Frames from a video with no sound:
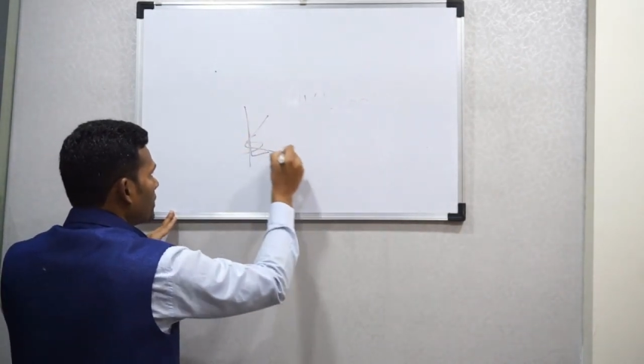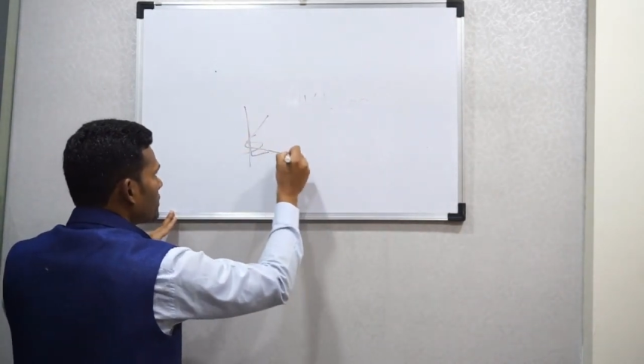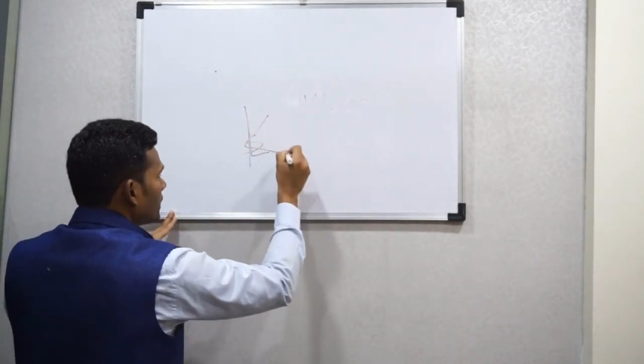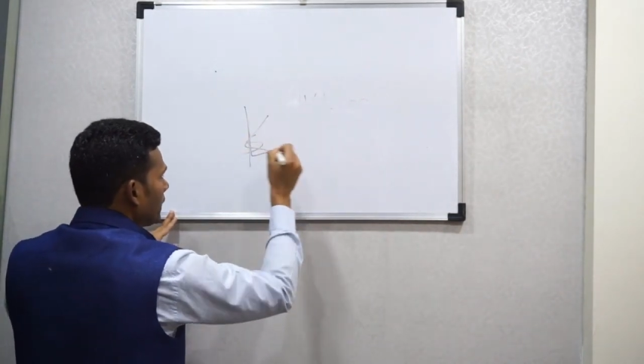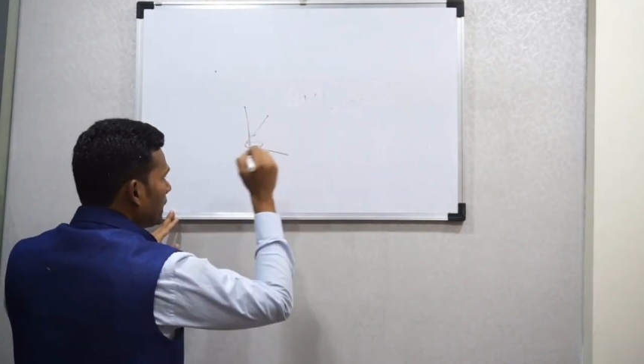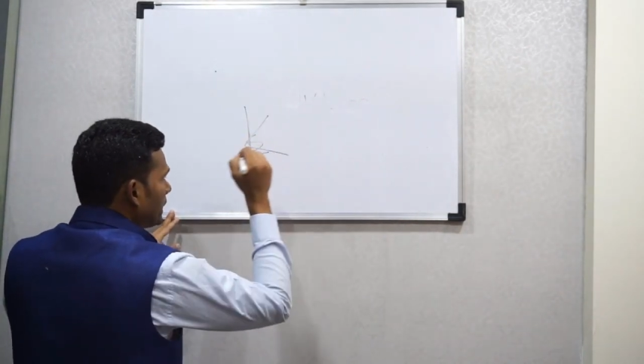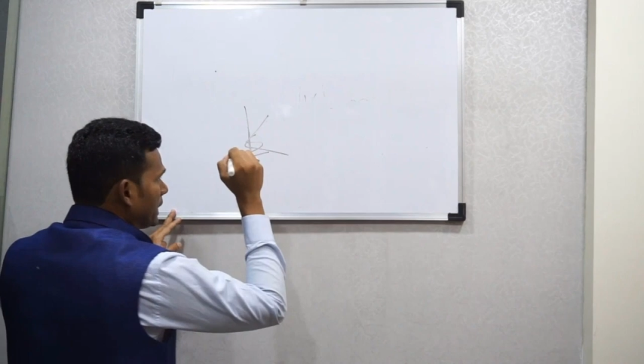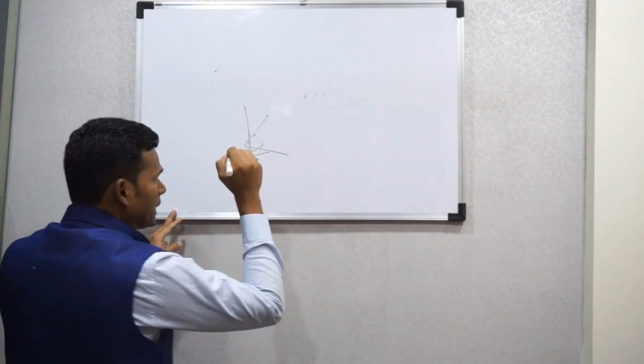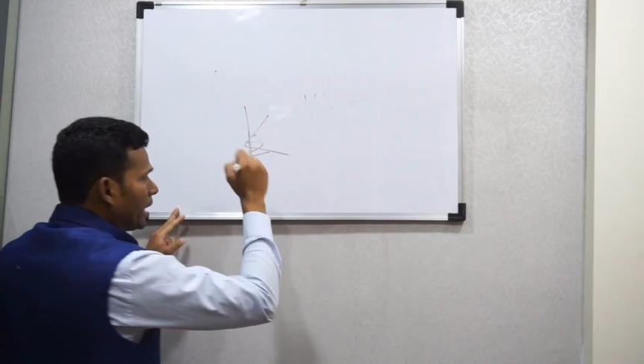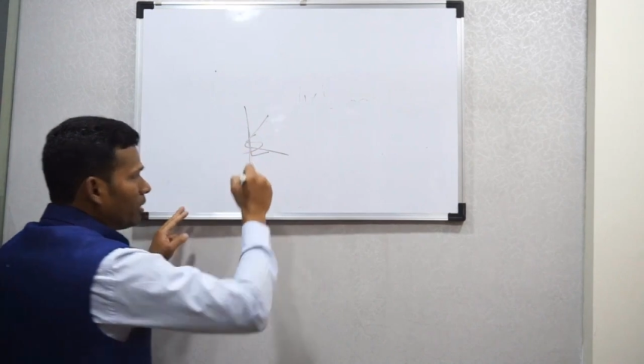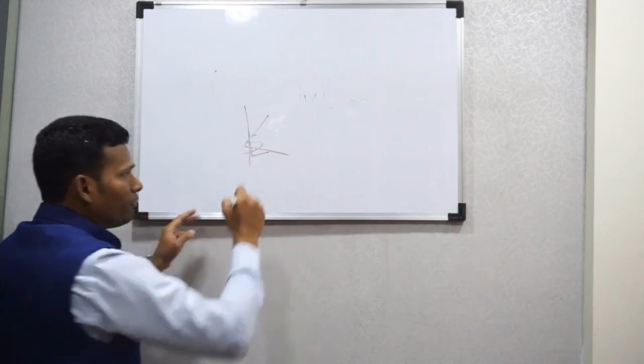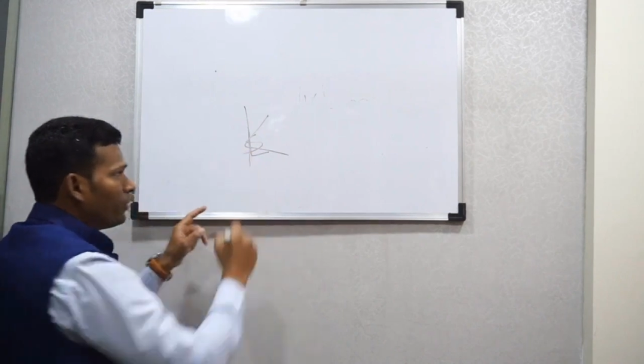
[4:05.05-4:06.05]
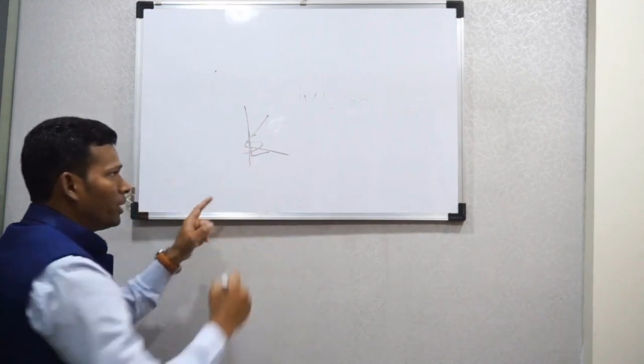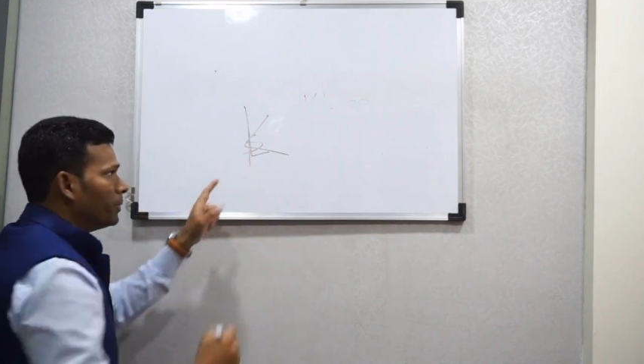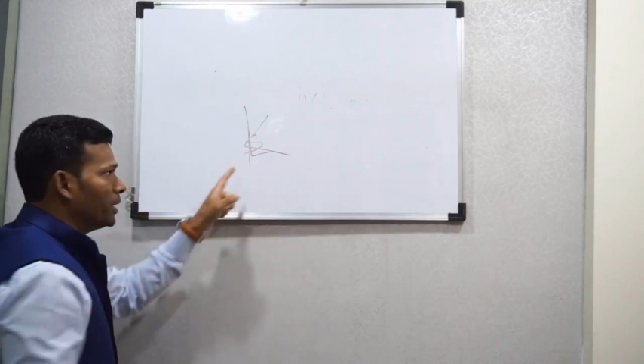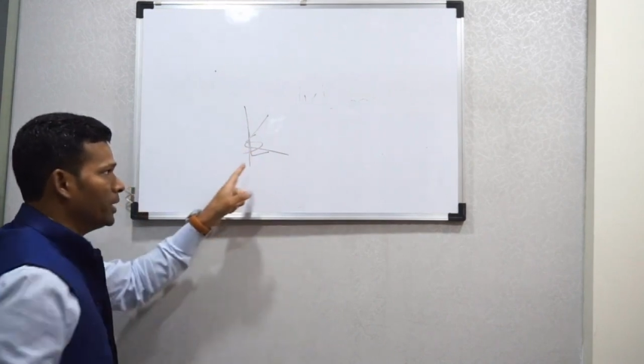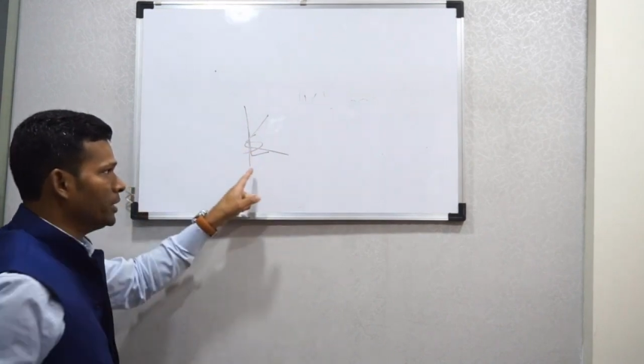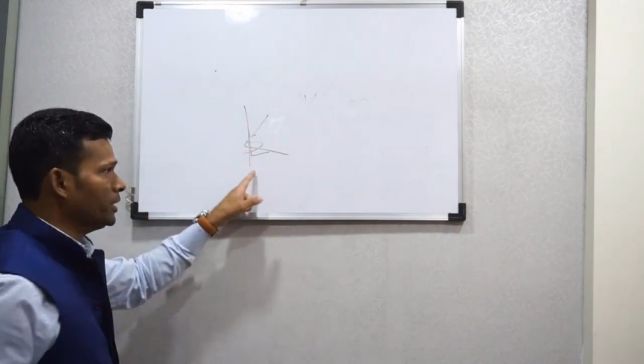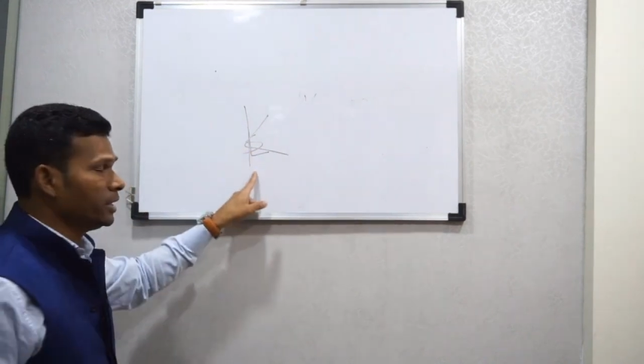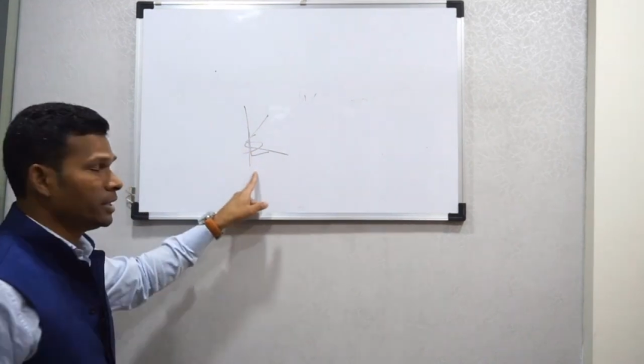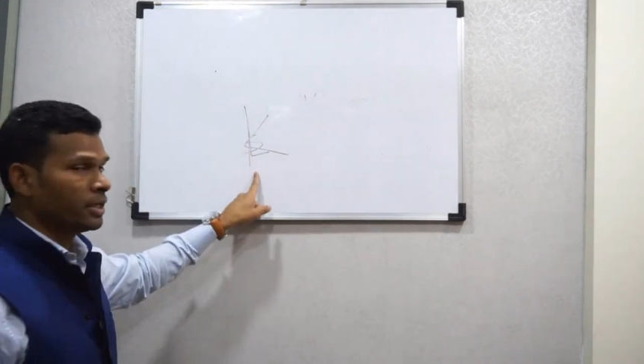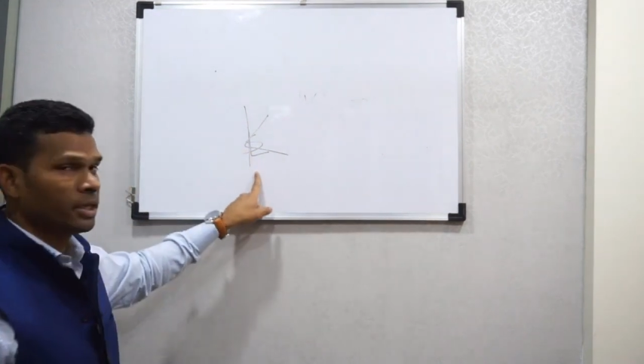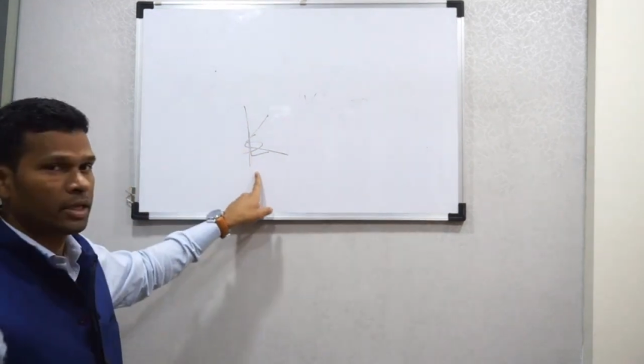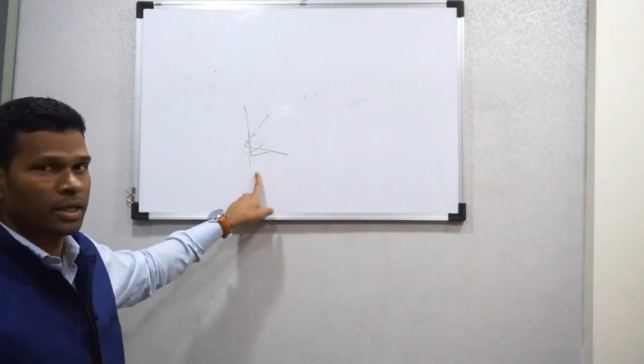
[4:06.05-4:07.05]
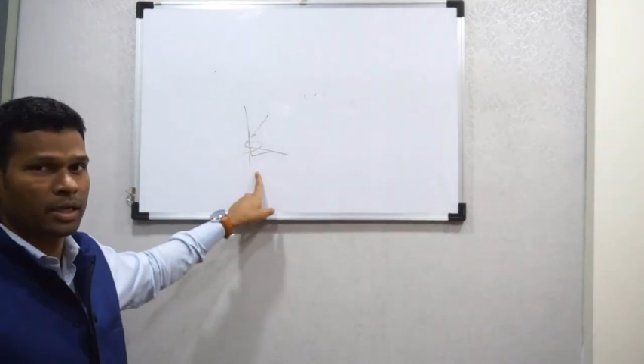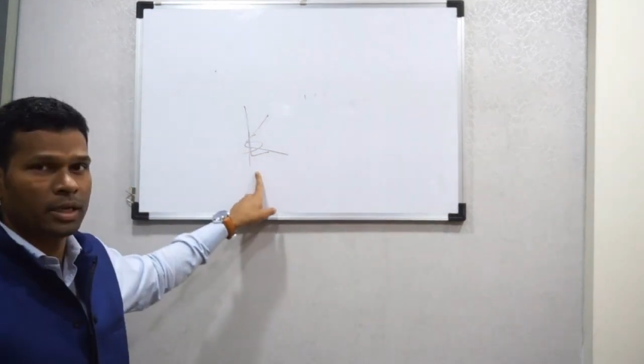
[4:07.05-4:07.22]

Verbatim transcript: it means in their family,